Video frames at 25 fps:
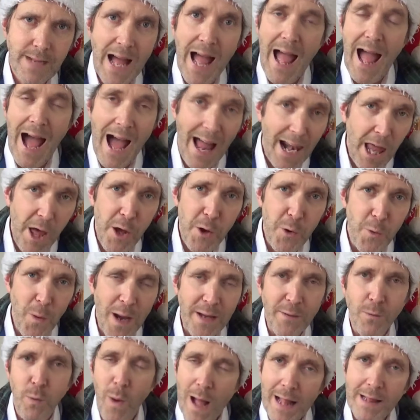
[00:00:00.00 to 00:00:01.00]
Hello
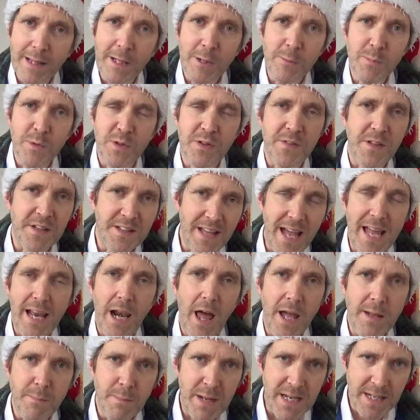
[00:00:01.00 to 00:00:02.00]
and welcome to the
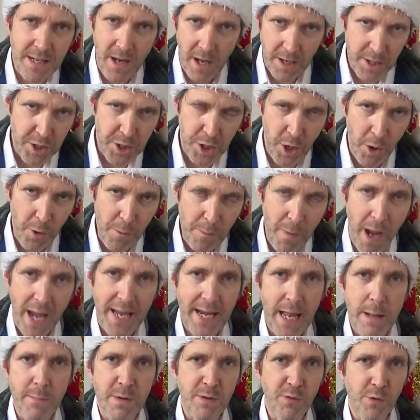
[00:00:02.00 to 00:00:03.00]
Daylight Midnight Show. My
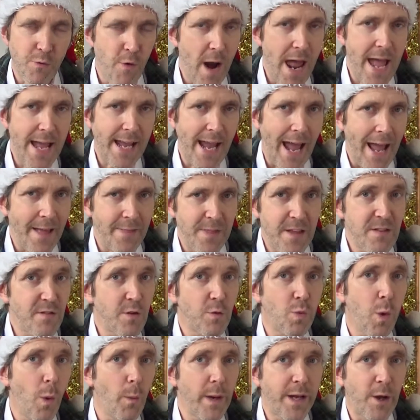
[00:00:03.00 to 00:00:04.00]
name is Greg and this
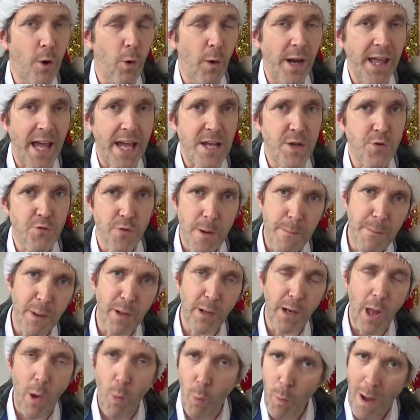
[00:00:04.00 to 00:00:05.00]
is what we're calling a
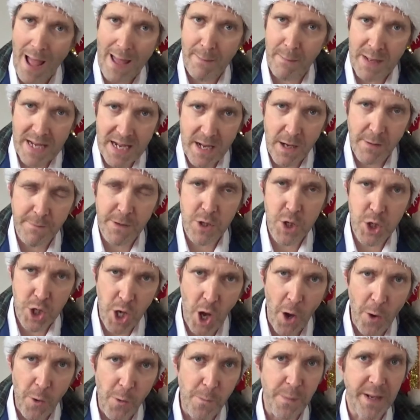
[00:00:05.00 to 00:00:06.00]
triple whammy of a
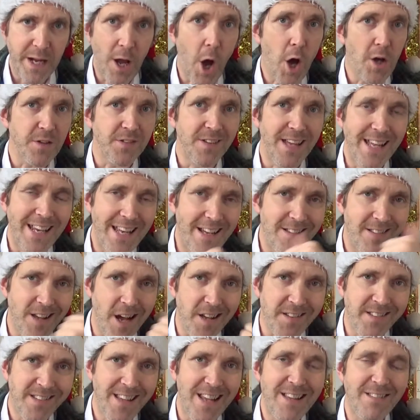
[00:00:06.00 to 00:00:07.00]
show because it is
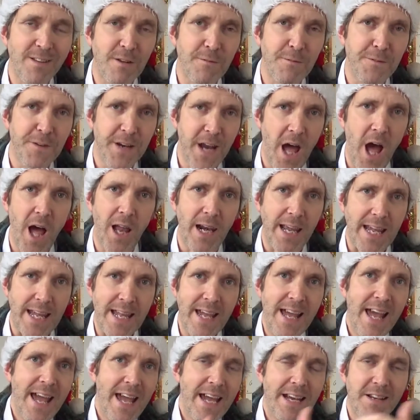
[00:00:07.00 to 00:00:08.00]
our season finale,
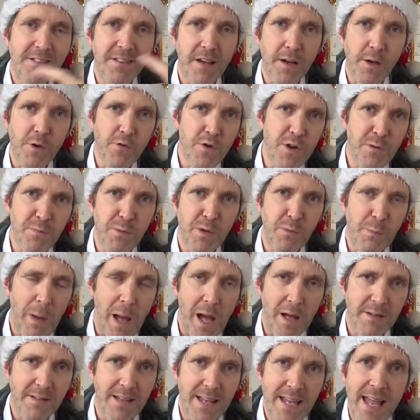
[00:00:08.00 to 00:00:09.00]
it is our Christmas
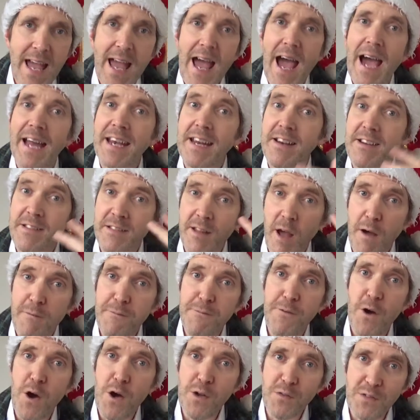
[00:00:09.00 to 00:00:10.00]
party and it is our
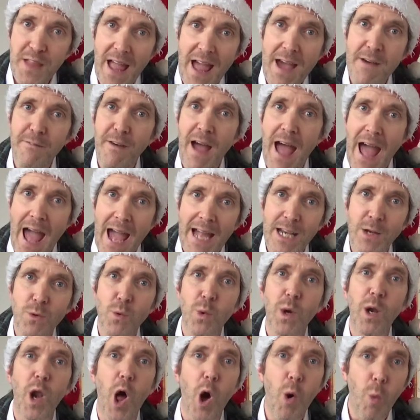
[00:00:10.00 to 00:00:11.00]
first ever
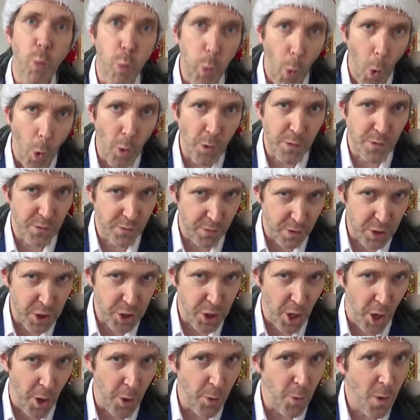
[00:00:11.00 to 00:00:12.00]
annual awards show.